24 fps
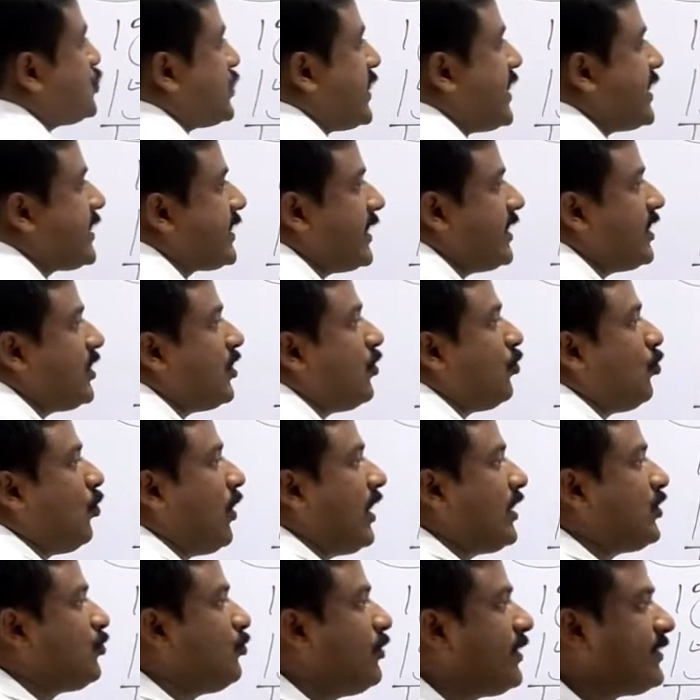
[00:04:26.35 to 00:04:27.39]
take care,
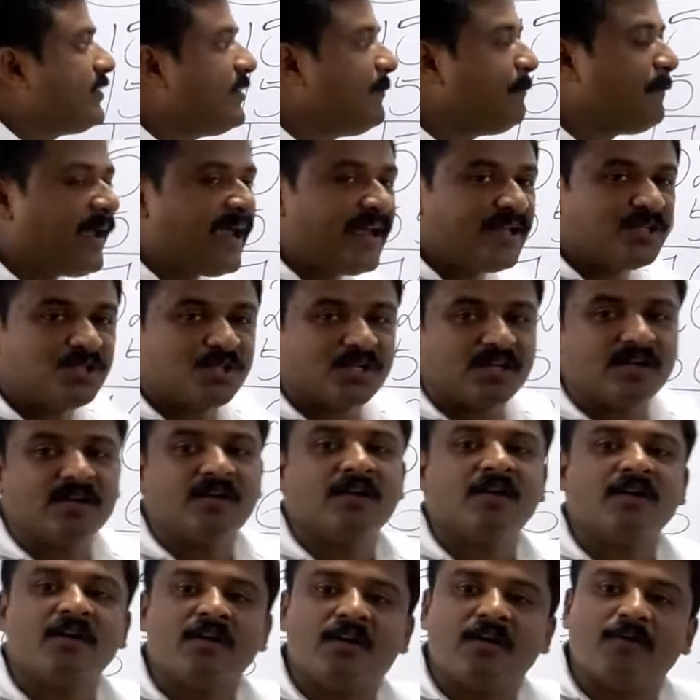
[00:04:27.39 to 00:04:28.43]
what were the major
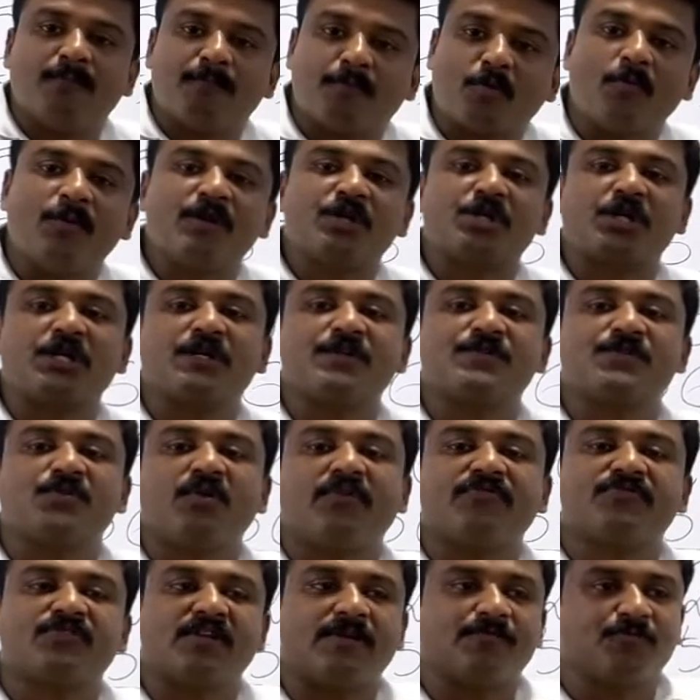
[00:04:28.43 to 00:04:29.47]
provisions
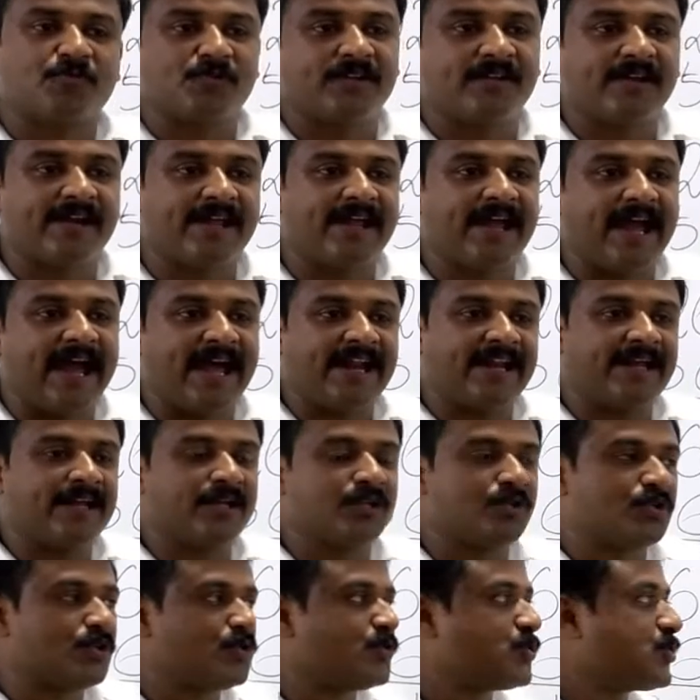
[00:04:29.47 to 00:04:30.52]
of subsidiary
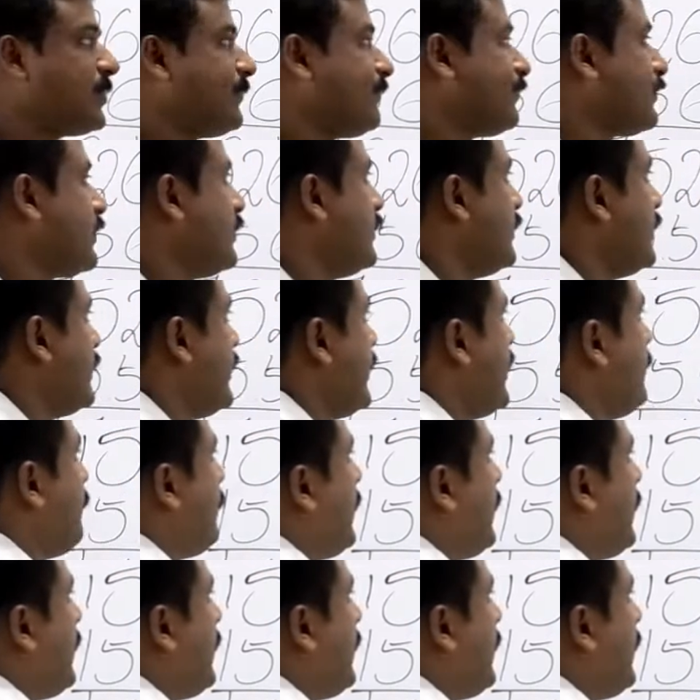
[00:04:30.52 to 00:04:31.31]
alliance system? A